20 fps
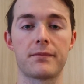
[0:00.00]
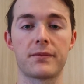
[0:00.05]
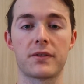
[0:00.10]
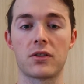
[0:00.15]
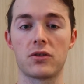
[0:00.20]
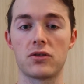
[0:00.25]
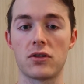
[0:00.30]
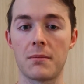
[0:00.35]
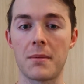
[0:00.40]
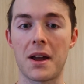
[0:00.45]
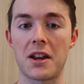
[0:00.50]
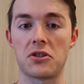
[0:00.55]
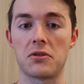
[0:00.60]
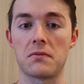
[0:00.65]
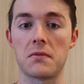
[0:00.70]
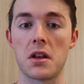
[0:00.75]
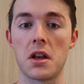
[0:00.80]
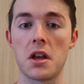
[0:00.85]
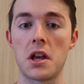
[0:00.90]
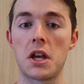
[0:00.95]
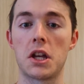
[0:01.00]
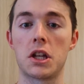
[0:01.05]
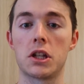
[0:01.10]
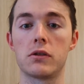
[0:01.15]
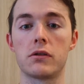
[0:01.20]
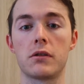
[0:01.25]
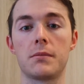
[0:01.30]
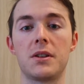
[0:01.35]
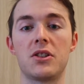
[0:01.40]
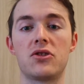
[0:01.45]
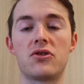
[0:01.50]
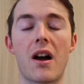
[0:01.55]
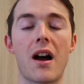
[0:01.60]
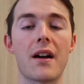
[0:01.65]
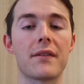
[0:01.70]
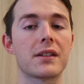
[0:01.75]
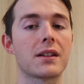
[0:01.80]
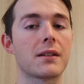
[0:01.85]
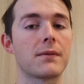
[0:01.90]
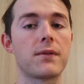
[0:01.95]
Could you imagine? You would be
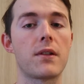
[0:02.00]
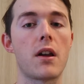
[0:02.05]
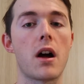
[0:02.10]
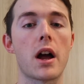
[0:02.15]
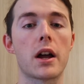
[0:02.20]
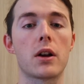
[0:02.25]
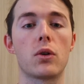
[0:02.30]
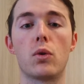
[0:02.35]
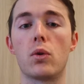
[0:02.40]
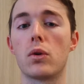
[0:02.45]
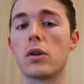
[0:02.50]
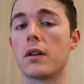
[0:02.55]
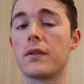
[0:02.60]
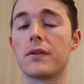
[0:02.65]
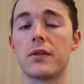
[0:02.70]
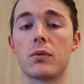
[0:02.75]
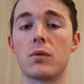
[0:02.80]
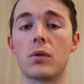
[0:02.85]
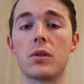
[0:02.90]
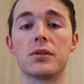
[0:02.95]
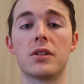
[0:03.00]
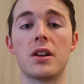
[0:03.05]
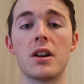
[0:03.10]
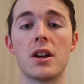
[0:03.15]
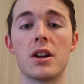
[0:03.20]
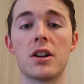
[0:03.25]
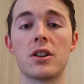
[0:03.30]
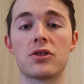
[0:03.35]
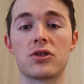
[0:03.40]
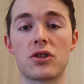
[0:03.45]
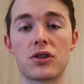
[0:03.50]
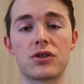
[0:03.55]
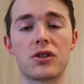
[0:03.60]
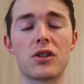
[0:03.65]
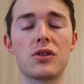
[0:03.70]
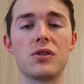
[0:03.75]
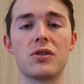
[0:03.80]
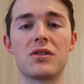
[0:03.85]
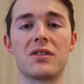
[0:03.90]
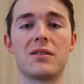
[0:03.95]
driving and flying all over the world just so
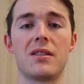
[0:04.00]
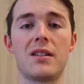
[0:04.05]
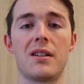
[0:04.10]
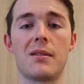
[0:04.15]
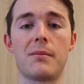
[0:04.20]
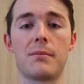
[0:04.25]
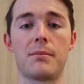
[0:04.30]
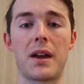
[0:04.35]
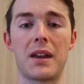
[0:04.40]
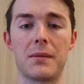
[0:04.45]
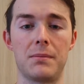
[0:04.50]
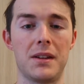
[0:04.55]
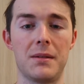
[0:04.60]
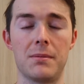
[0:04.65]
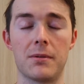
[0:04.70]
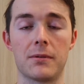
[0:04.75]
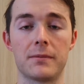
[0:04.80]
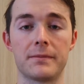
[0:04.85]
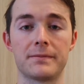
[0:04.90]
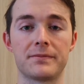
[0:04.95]
you could pay people.